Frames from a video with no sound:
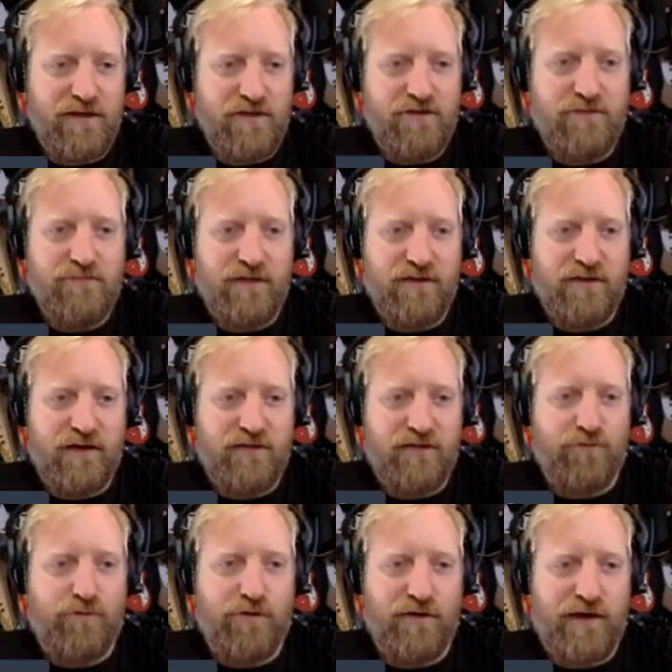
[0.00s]
You can make a nice
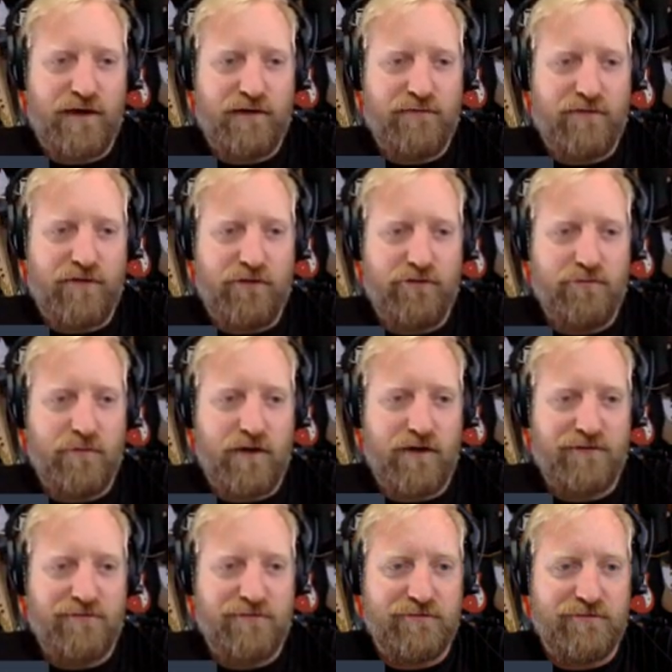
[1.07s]
fort out of all those
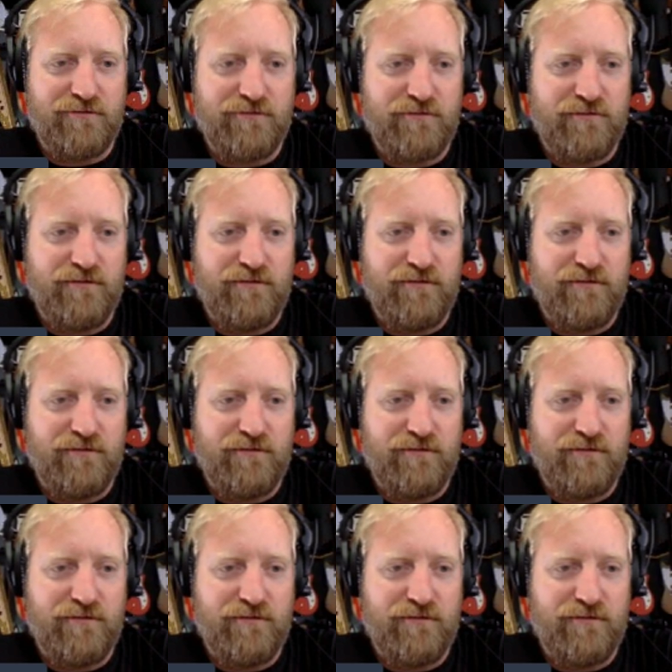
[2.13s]
boxes.